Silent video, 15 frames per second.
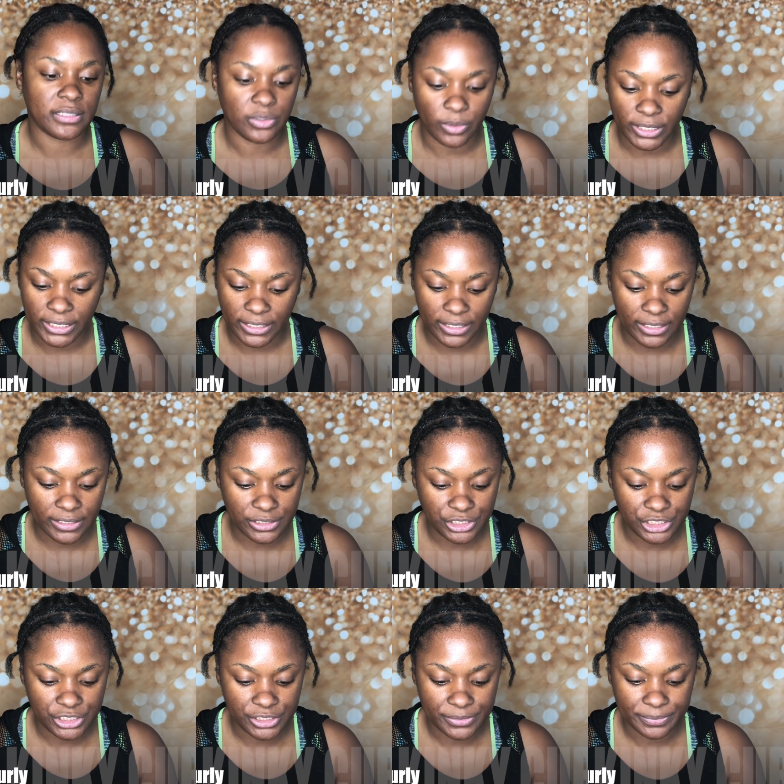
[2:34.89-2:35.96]

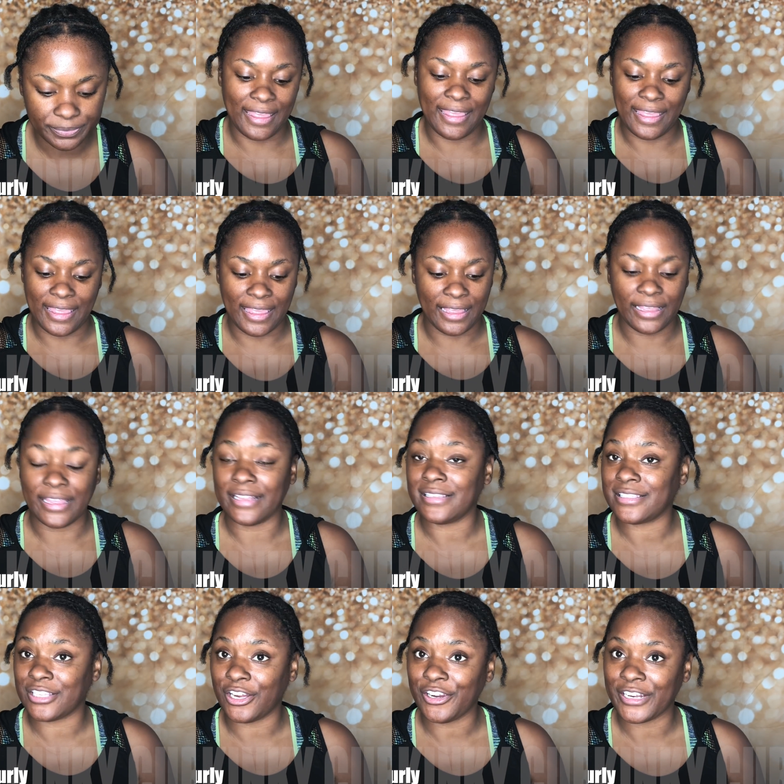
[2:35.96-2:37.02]
20-inch and get
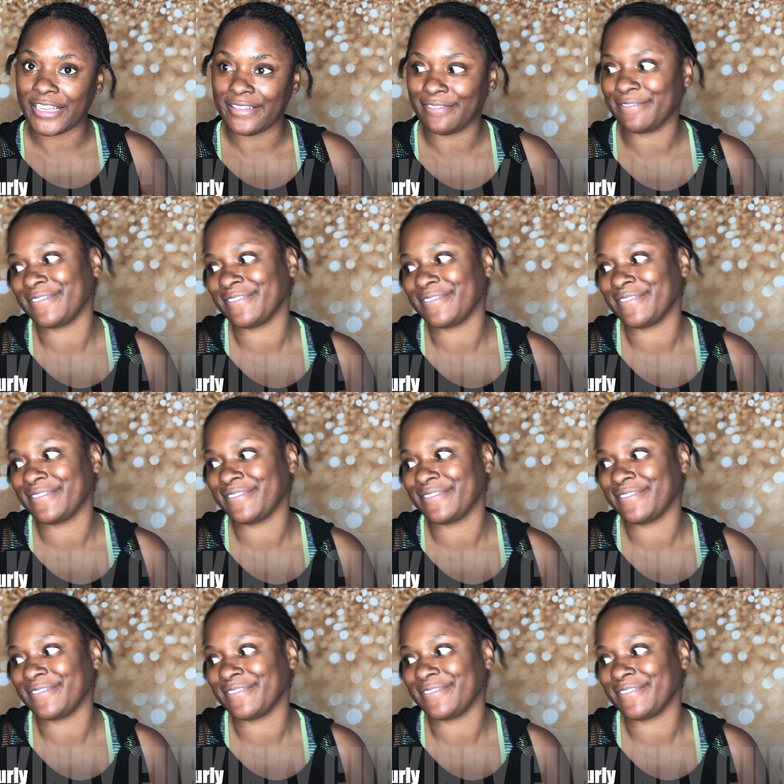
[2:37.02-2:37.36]
started.